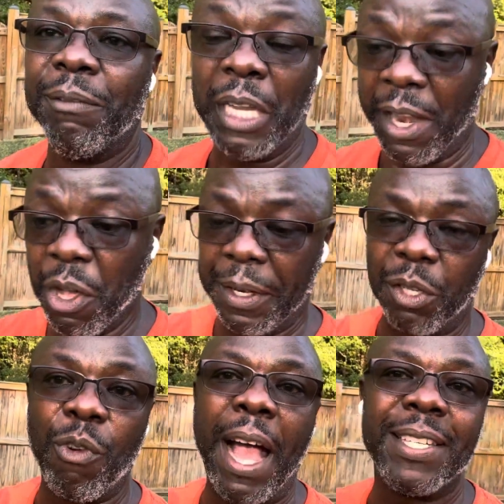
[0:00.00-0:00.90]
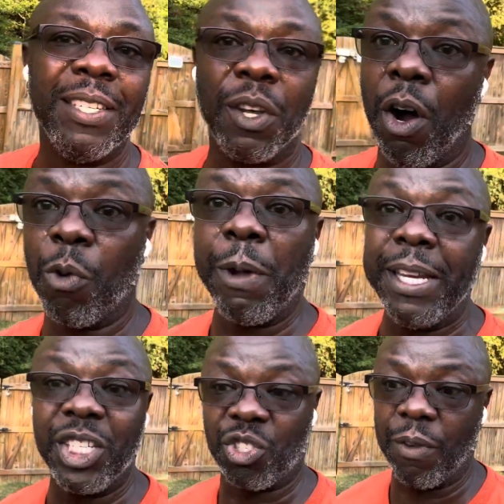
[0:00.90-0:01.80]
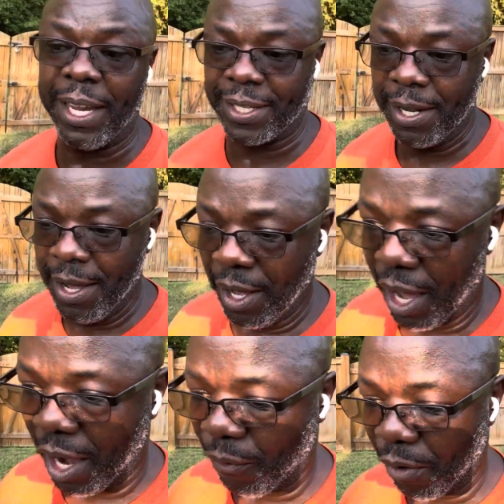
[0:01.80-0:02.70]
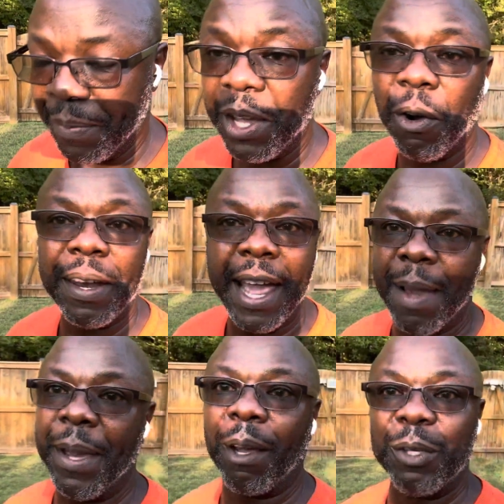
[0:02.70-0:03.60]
I know that the grass is already stressed from the organic.